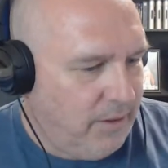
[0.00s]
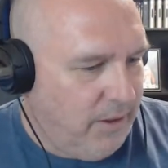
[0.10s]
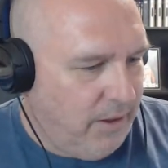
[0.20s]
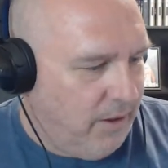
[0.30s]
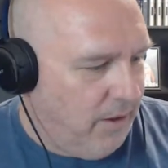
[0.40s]

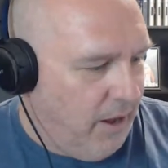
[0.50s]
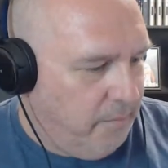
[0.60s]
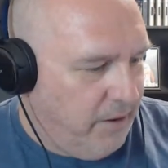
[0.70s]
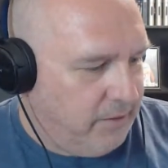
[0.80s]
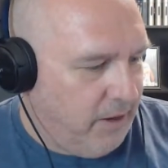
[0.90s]
I
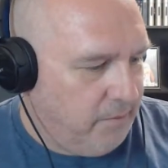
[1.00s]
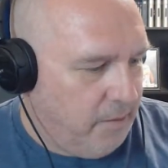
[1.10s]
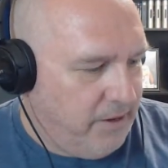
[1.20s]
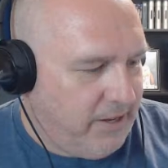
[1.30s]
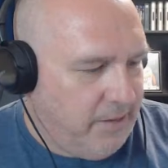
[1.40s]
make
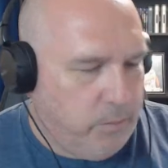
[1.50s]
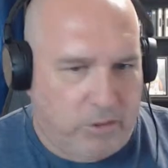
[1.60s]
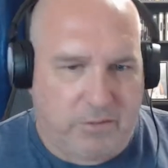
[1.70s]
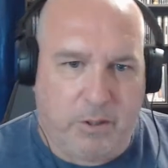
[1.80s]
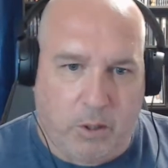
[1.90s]

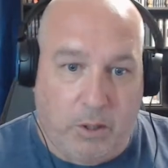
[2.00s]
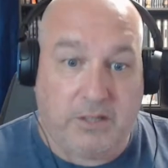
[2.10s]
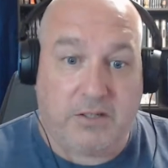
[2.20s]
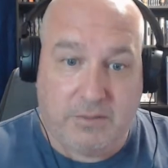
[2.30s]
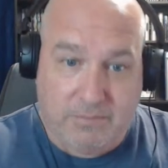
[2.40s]
ebooks
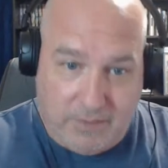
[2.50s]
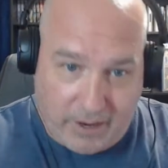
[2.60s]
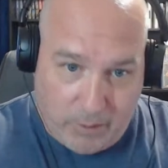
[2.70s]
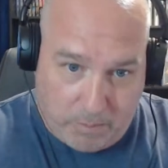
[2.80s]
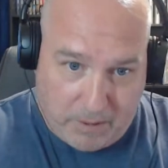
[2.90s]
because
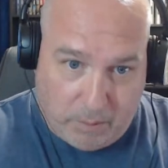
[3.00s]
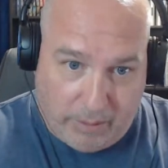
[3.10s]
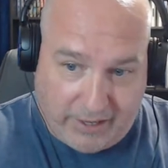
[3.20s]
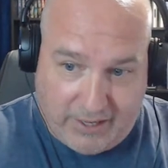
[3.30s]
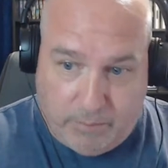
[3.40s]
I know people
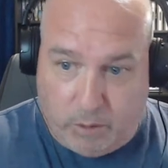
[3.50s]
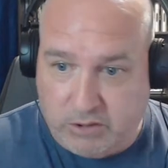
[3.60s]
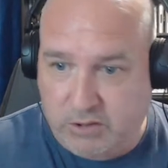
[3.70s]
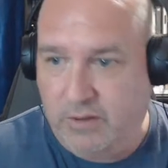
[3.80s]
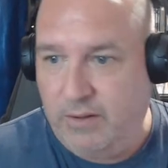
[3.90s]
like
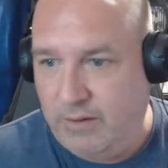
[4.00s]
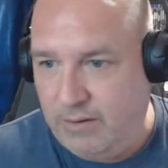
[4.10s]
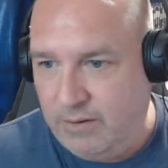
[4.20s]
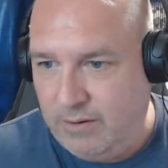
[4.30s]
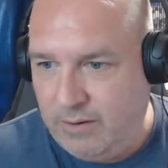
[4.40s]
ebooks.
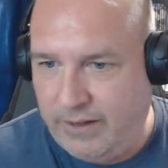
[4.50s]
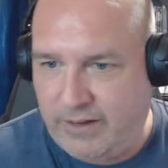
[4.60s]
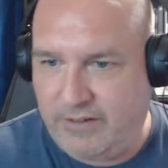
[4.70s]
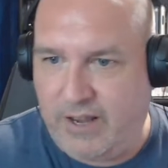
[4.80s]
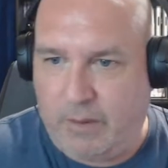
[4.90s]
Like I
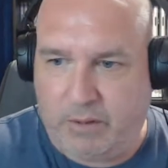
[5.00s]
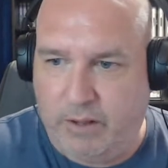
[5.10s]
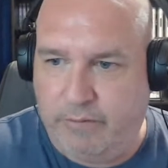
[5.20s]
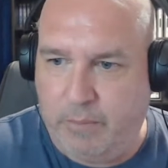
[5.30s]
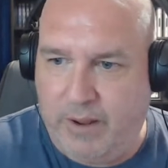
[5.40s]
said, I would
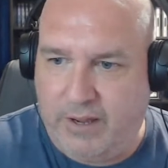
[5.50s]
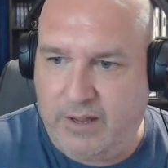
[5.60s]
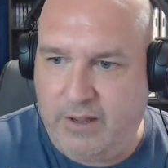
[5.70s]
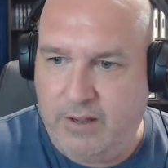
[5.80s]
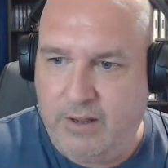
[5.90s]
love to
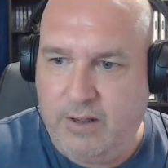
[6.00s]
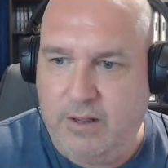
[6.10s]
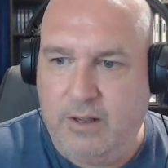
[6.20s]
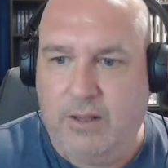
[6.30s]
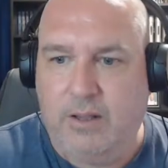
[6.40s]
make.
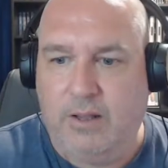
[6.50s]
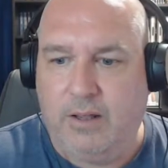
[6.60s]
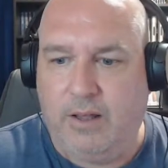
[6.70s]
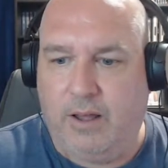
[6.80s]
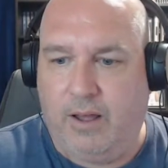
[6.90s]

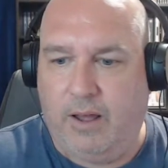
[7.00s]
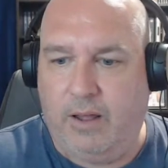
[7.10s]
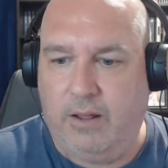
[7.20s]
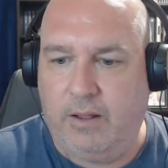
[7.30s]
Or